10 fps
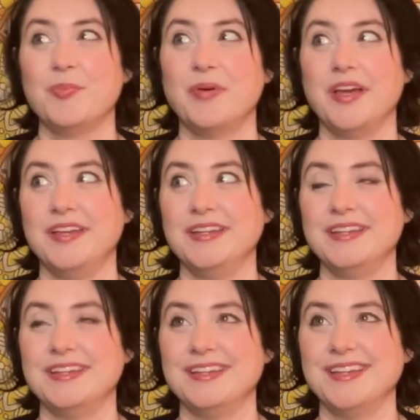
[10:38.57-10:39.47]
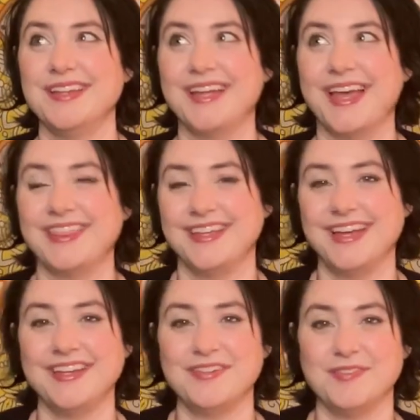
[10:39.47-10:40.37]
but at the
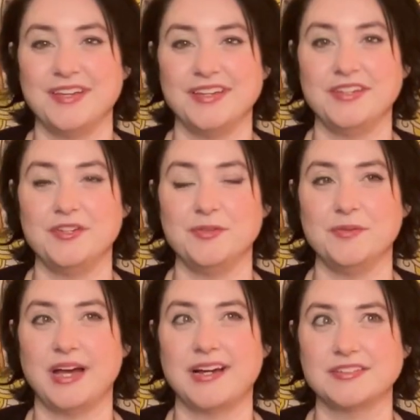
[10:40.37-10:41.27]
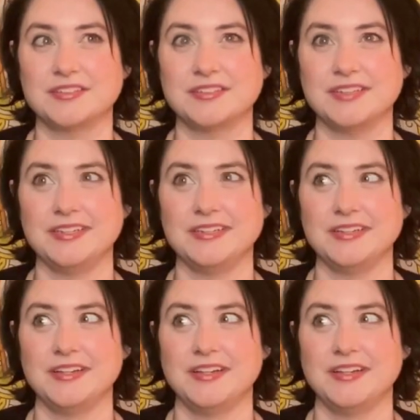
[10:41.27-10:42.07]
end of it, you actually